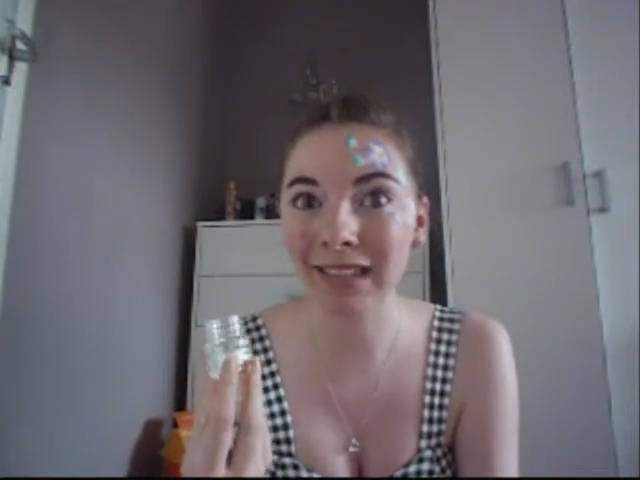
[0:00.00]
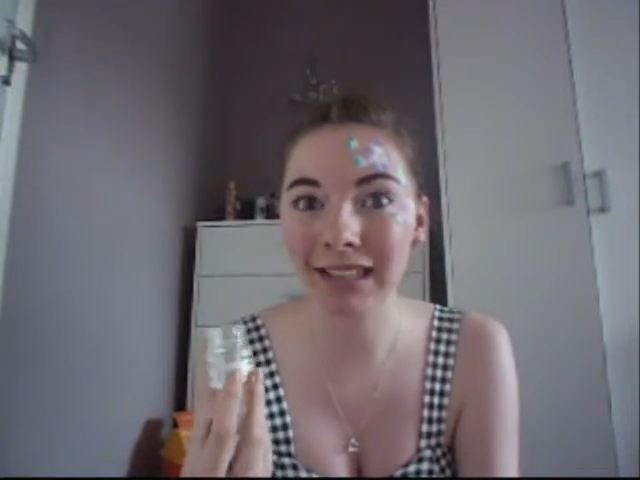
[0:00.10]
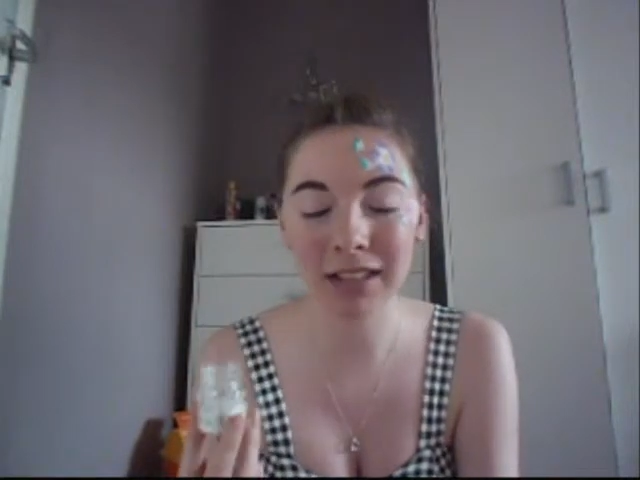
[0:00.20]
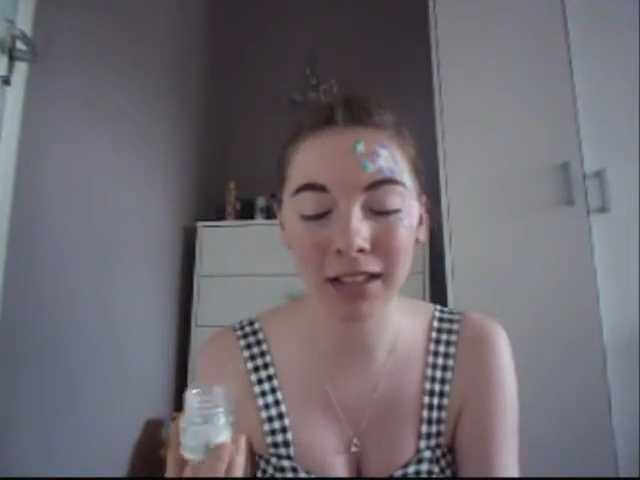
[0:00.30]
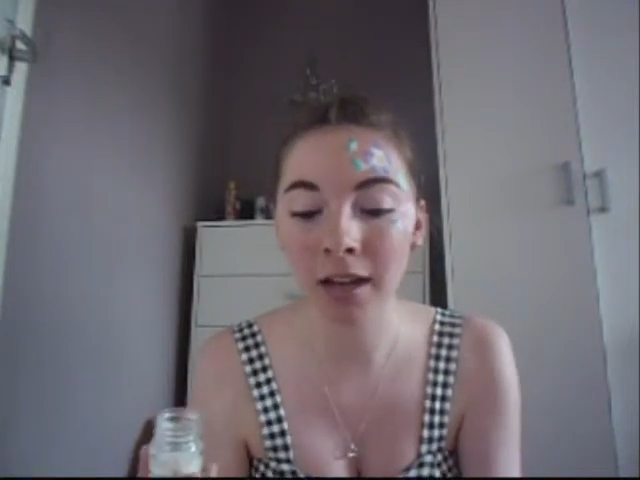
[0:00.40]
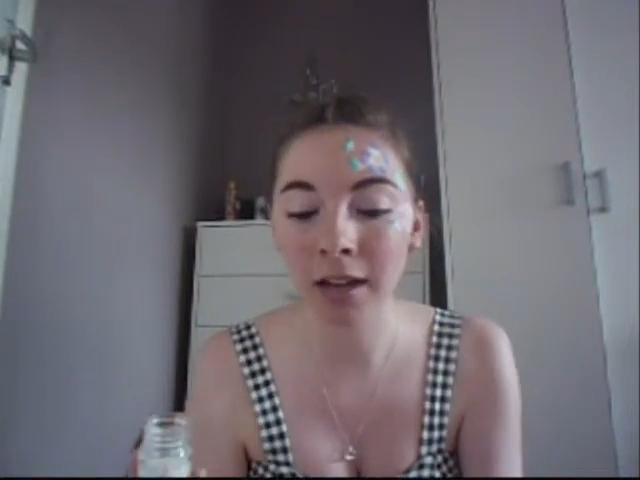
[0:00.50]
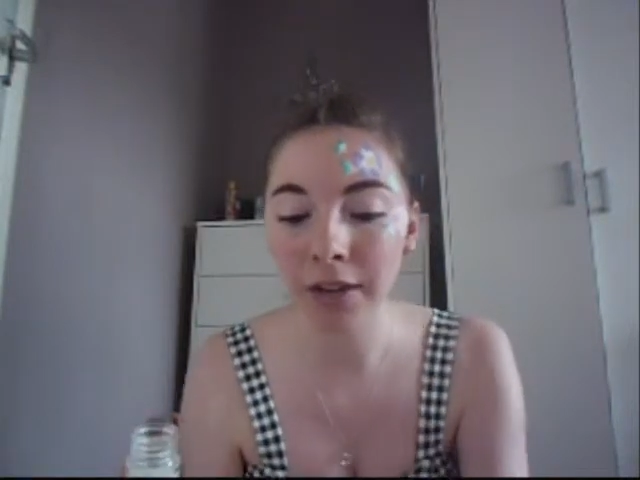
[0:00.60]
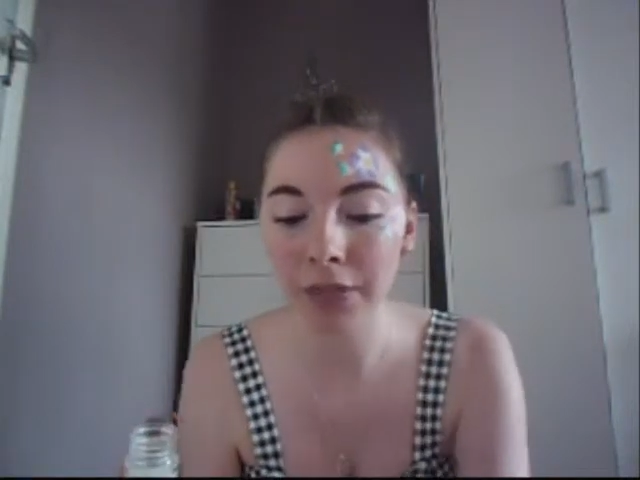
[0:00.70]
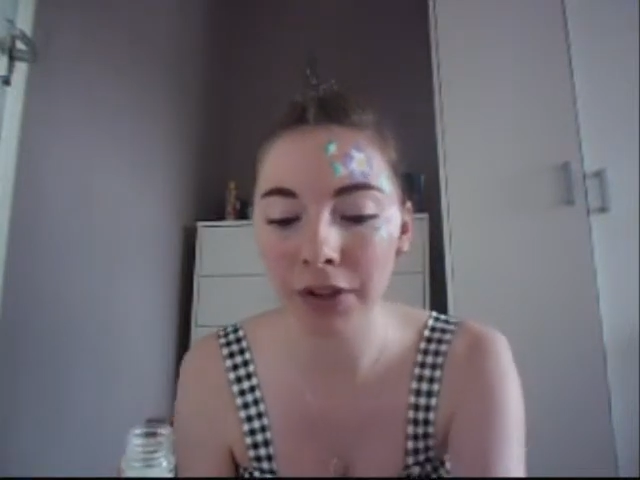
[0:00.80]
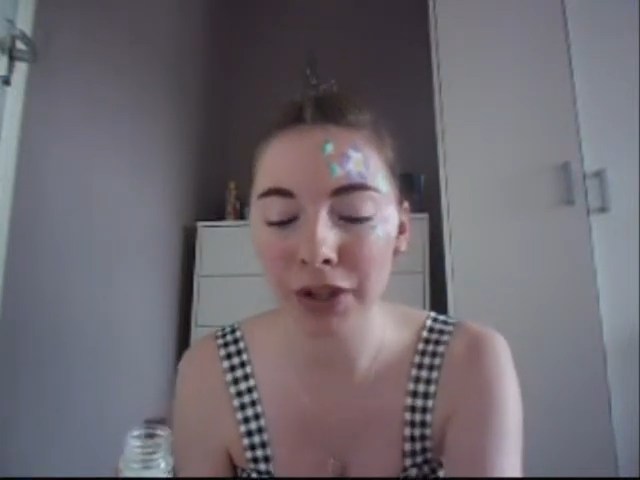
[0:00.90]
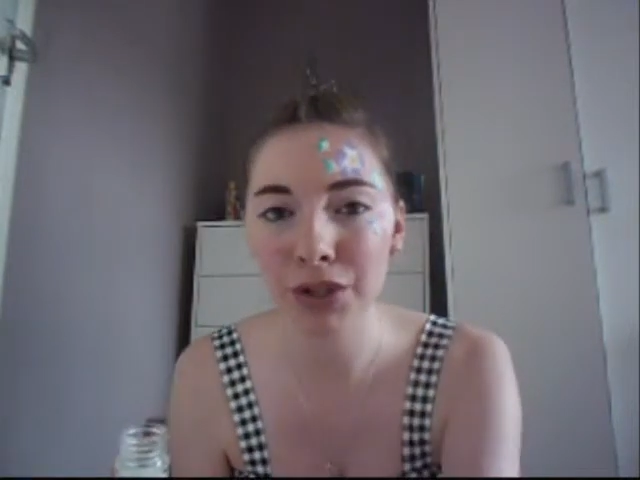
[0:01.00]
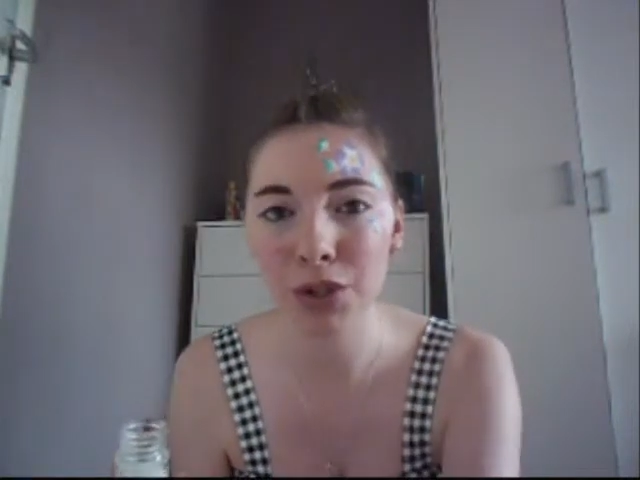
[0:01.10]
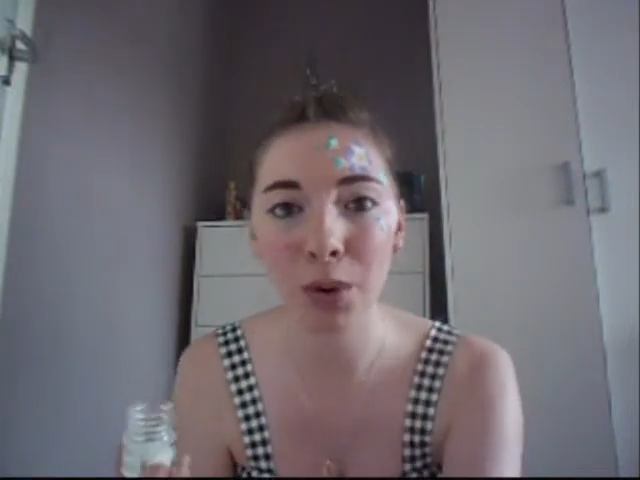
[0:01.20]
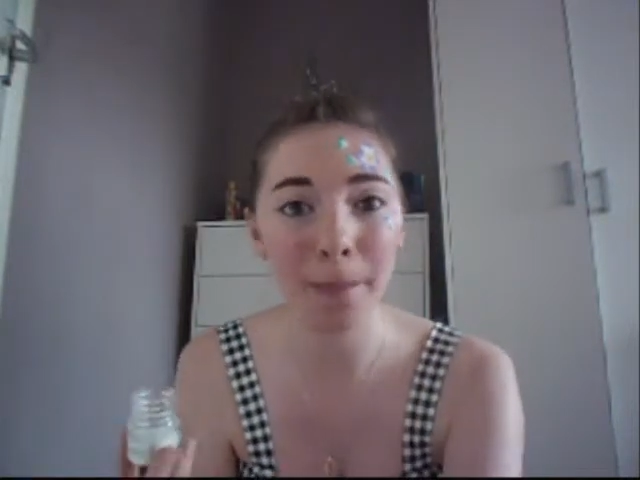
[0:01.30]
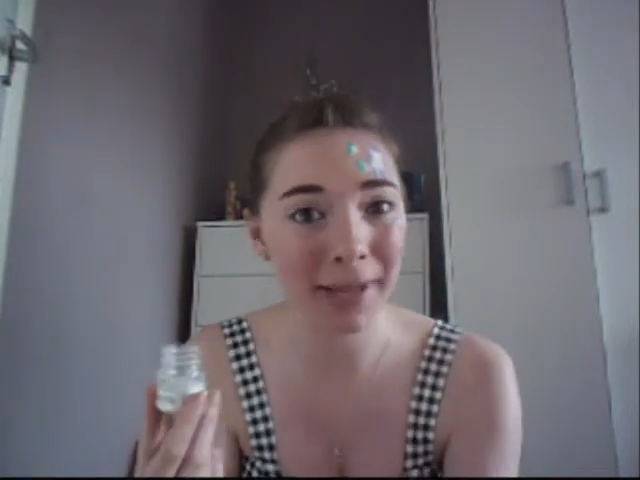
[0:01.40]
glitter that's
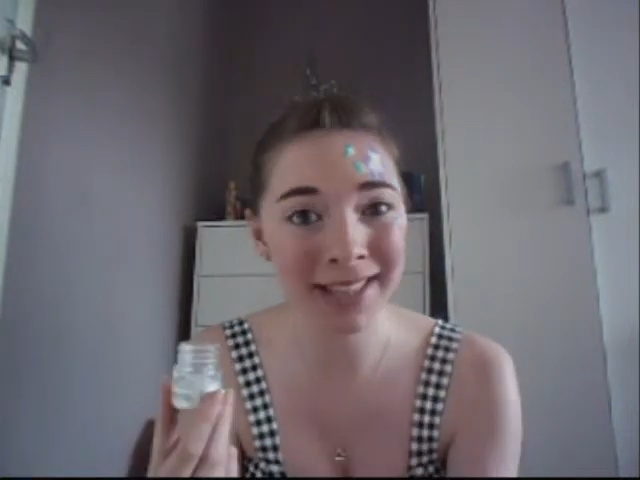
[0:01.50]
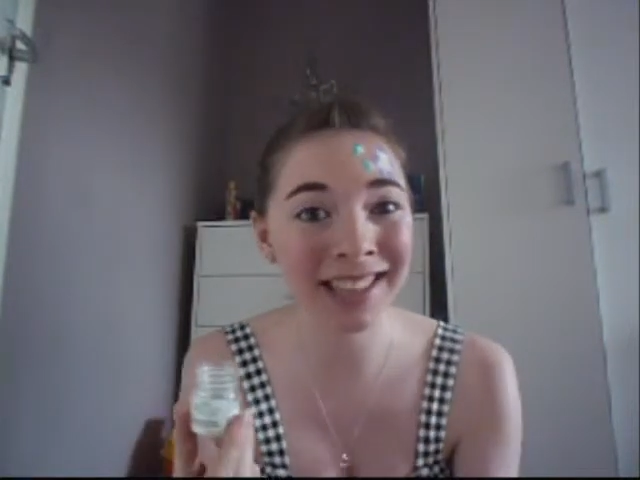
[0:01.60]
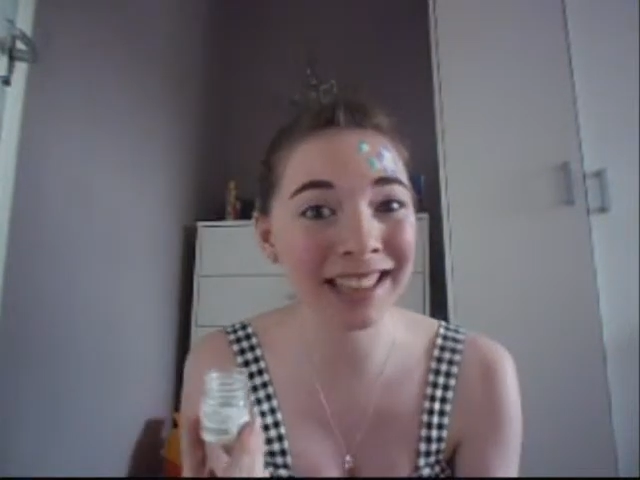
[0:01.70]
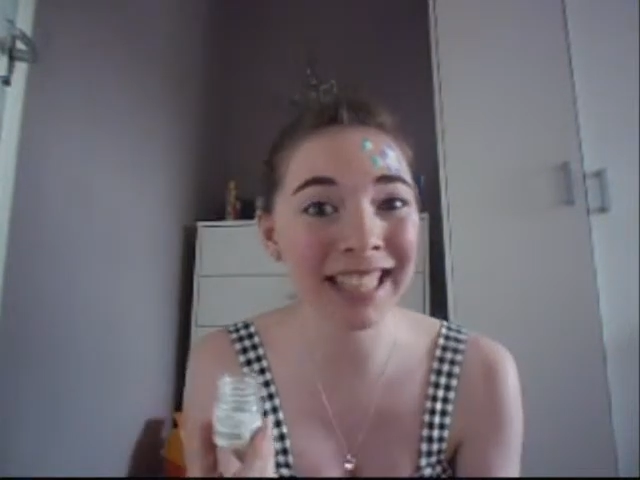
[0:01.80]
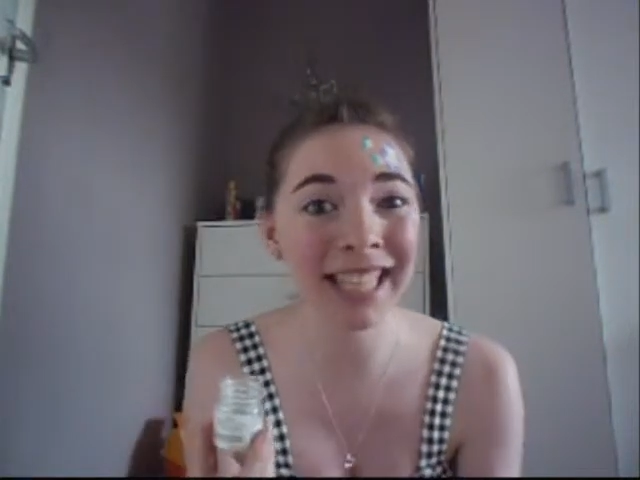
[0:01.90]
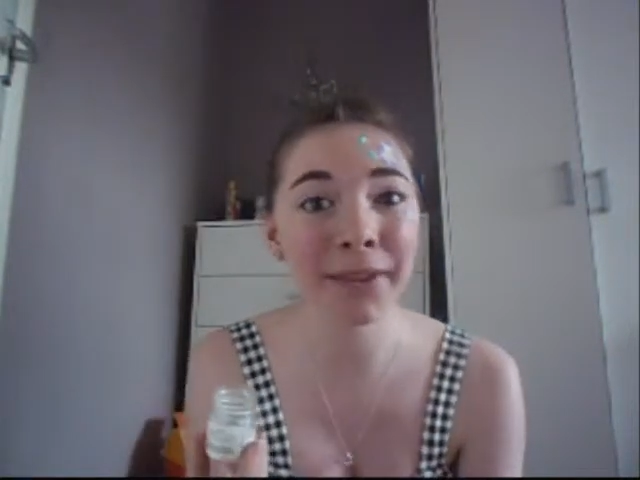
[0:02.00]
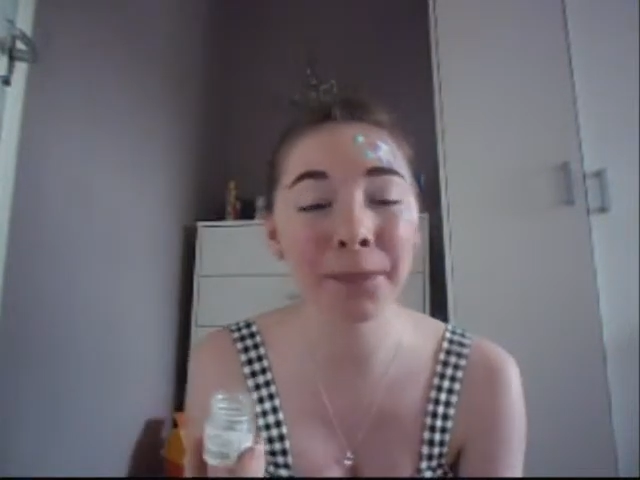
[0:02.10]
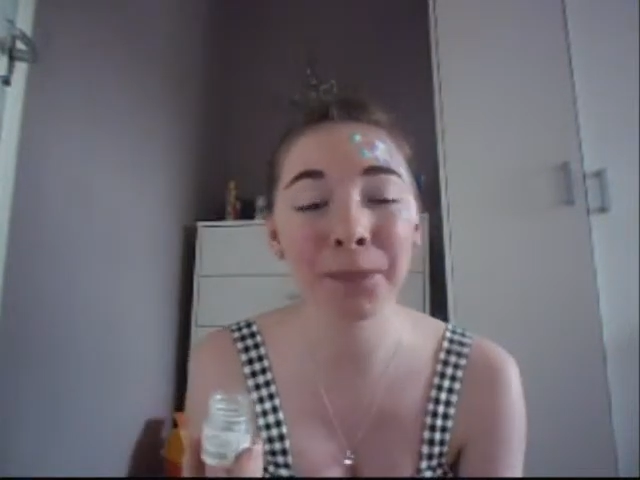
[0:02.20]
got metal in it.